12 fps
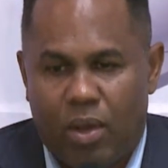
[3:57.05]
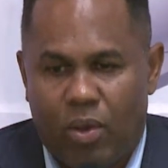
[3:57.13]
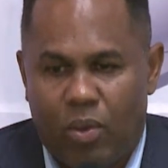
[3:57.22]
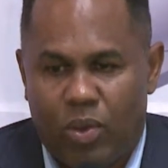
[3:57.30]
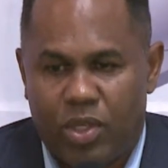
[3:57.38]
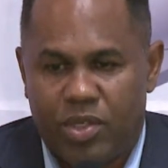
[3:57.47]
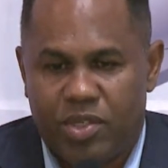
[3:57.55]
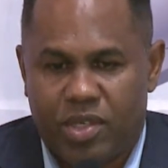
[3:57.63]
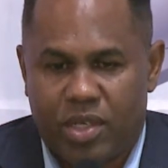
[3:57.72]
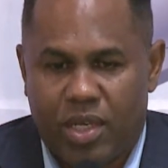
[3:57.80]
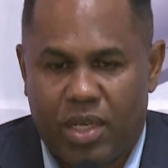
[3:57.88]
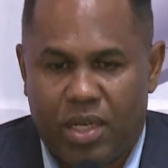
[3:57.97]
was
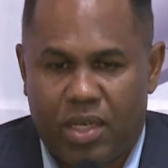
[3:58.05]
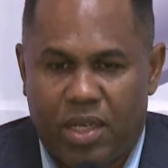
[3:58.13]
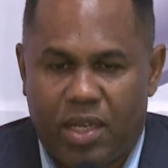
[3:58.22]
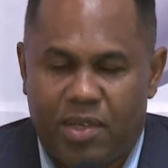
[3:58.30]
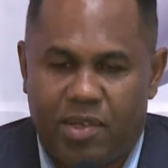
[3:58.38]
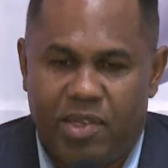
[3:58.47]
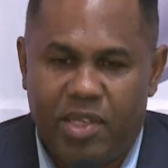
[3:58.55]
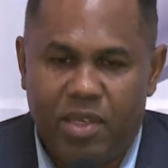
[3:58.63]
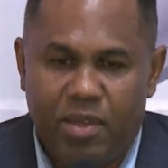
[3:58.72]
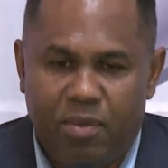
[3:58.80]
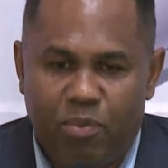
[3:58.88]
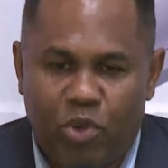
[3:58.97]
a
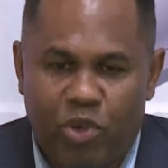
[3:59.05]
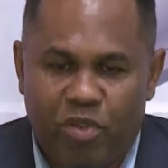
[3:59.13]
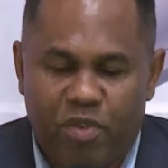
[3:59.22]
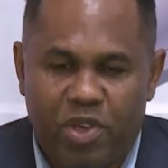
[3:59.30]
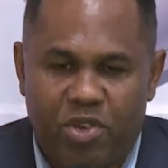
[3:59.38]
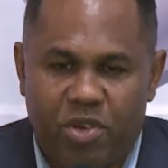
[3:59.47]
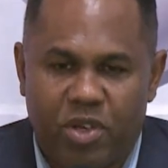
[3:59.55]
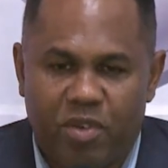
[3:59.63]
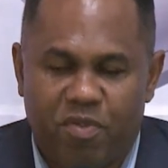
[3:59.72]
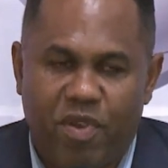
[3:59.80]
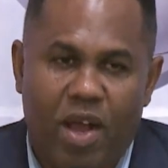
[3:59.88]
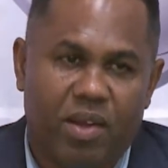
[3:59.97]
demotivational
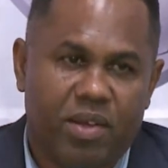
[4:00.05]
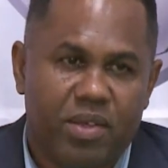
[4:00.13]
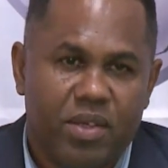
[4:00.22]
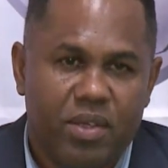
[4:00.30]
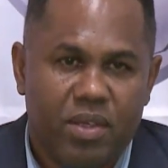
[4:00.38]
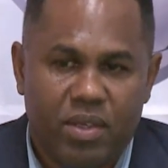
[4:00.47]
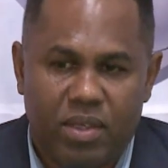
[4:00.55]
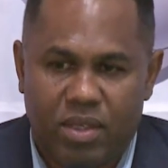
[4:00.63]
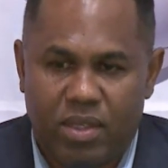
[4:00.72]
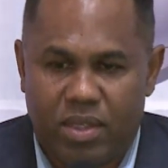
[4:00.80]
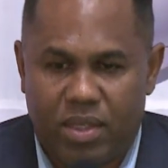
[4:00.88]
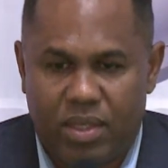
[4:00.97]
factor
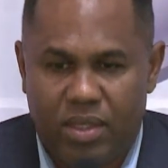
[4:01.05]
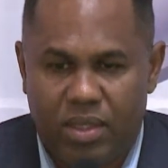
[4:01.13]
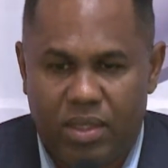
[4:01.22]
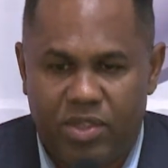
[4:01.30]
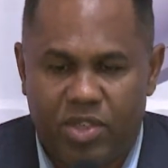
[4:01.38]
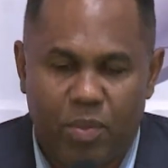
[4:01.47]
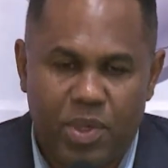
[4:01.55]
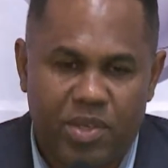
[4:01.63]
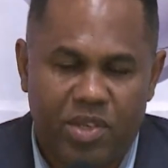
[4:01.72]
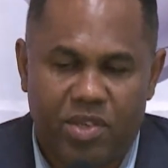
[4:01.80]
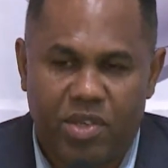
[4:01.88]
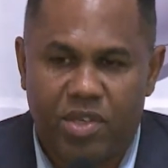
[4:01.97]
in some
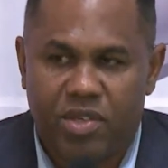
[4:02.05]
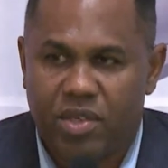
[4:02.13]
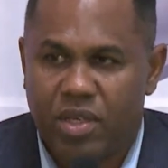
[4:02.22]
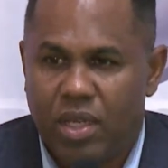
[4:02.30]
instances.